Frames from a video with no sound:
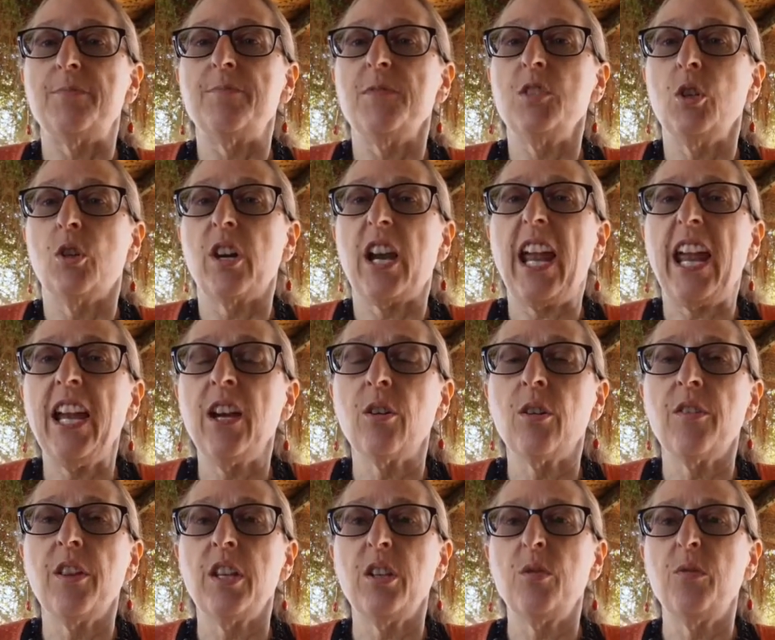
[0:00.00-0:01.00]
your anger
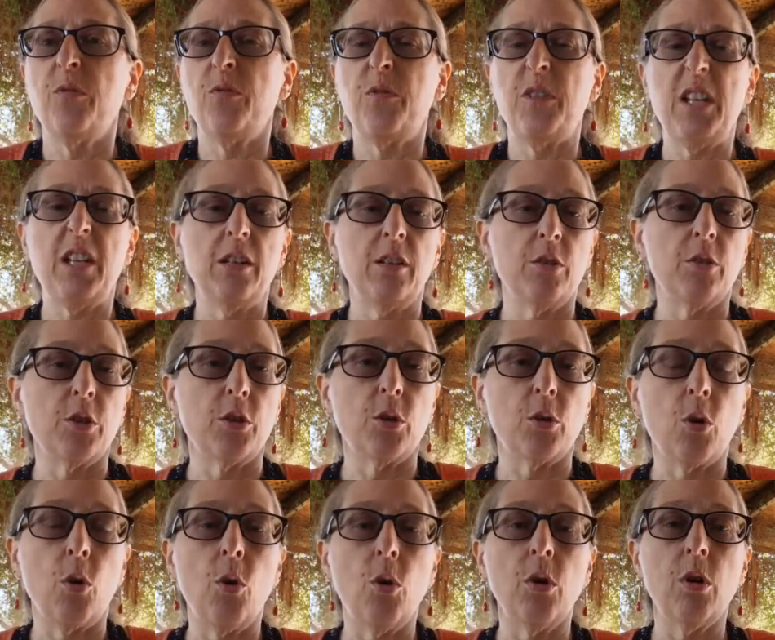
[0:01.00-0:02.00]
that you feel or your
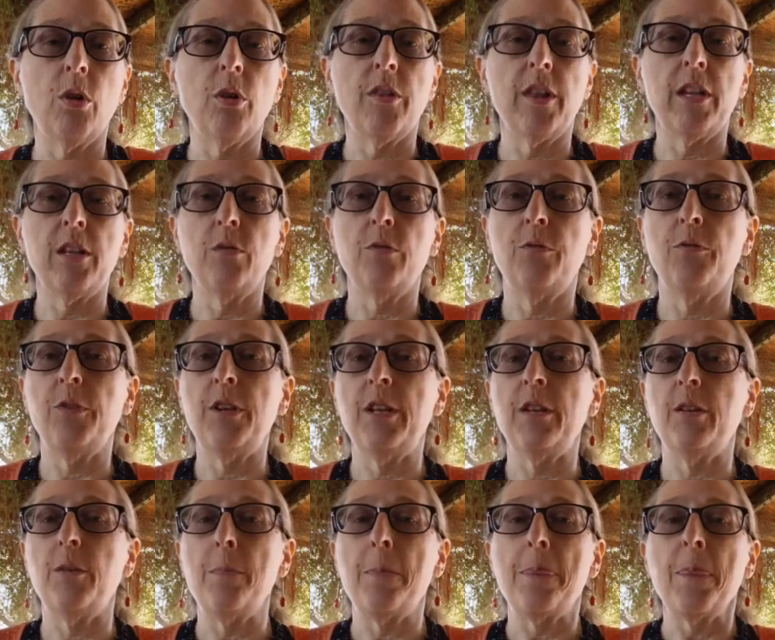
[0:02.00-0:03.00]
horror that you
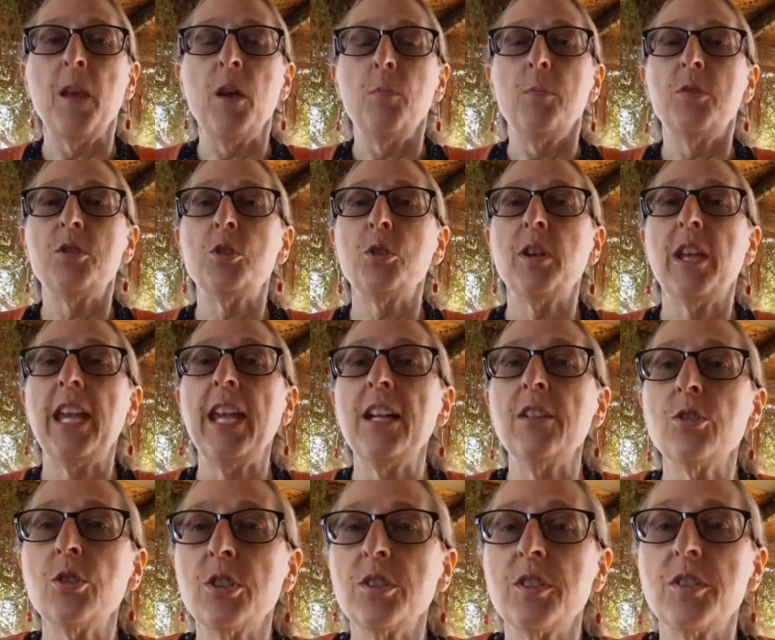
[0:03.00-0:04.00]
feel. But you
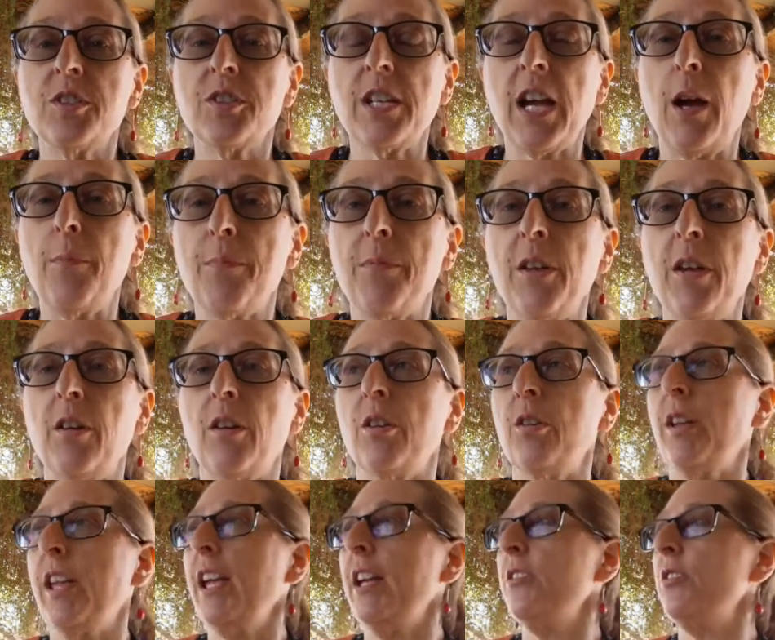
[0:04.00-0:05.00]
can't just stop there. You
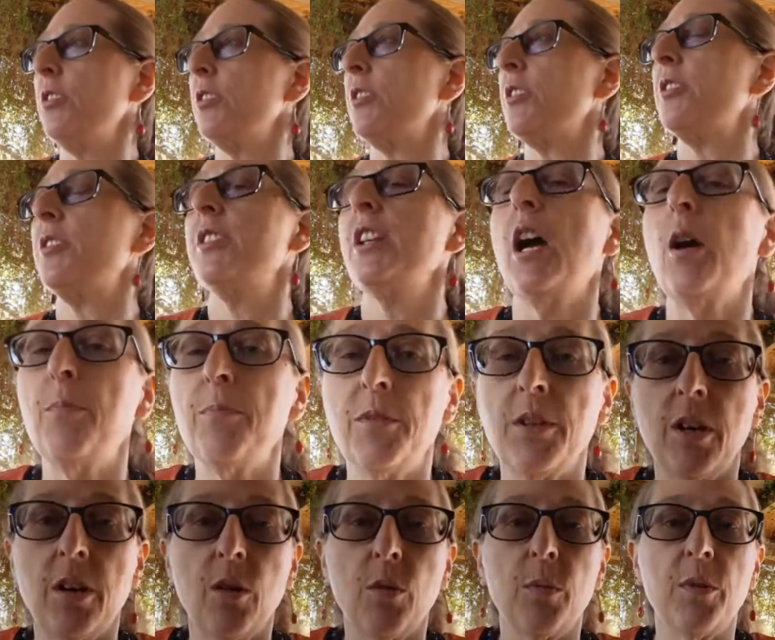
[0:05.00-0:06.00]
can't just stop
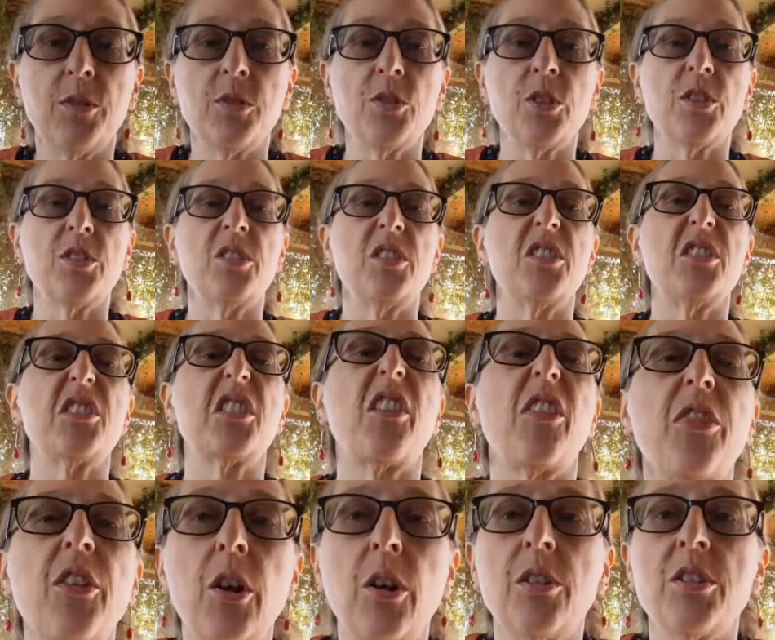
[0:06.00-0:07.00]
there with just this
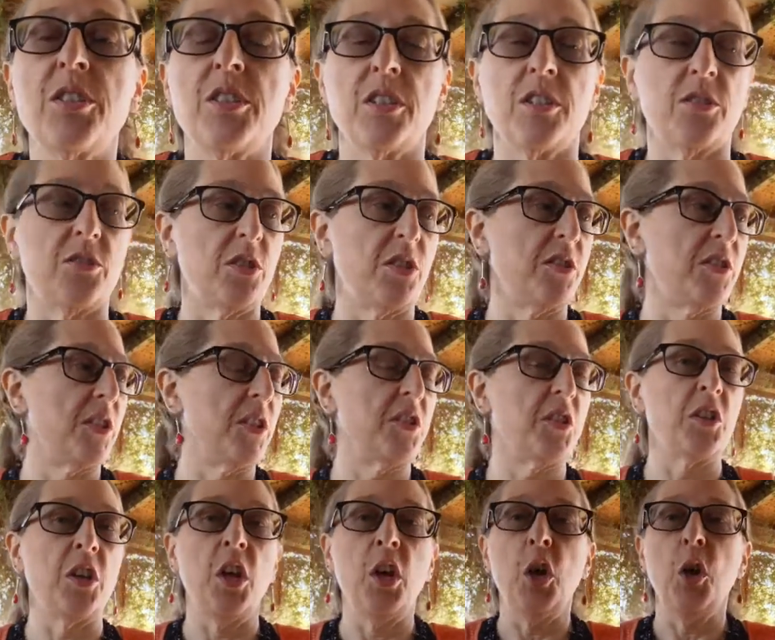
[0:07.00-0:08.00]
catharsis, just
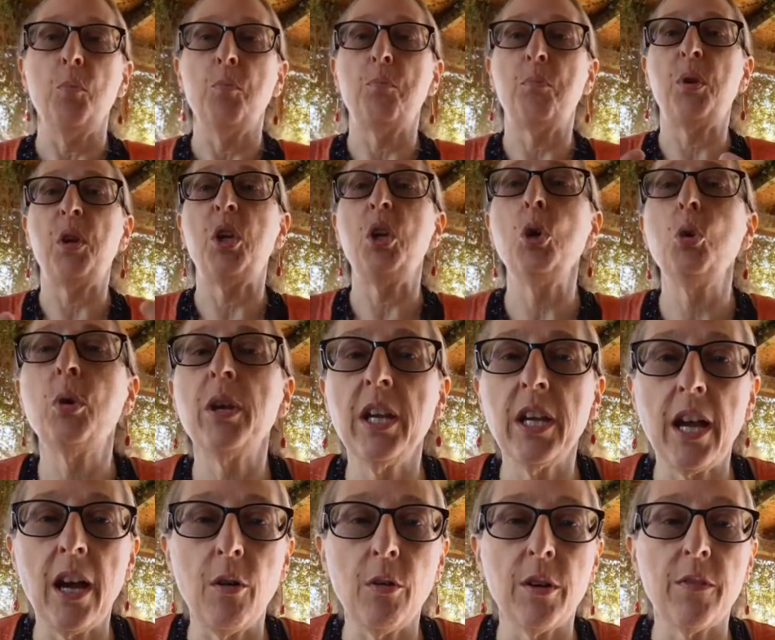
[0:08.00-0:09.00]
this puking
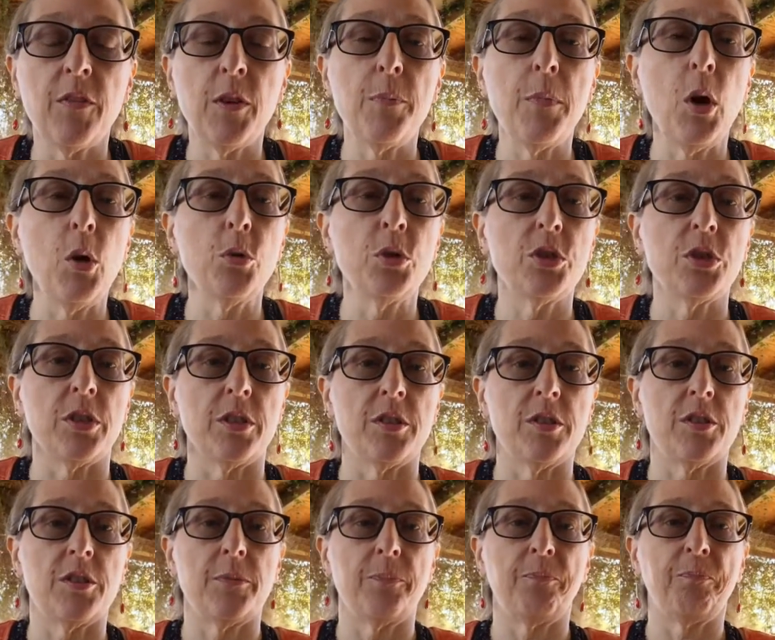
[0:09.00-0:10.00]
out of
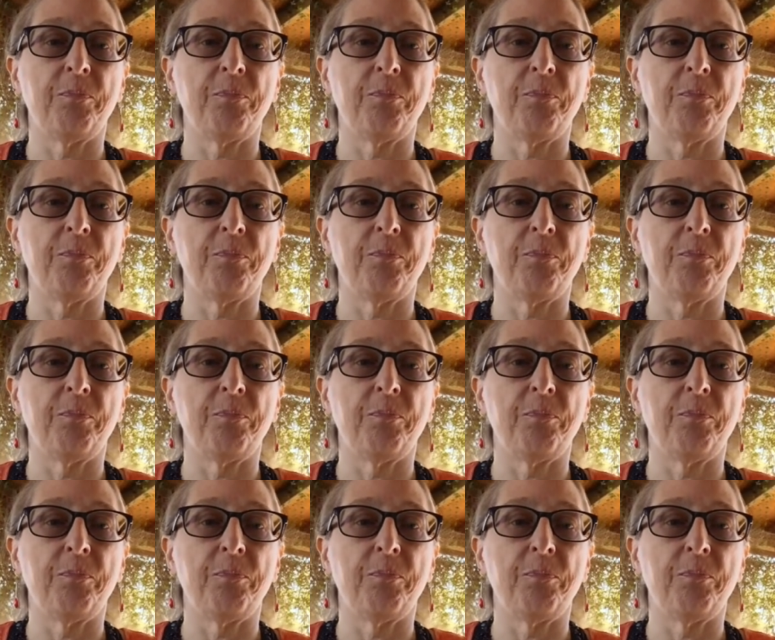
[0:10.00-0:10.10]
emotions.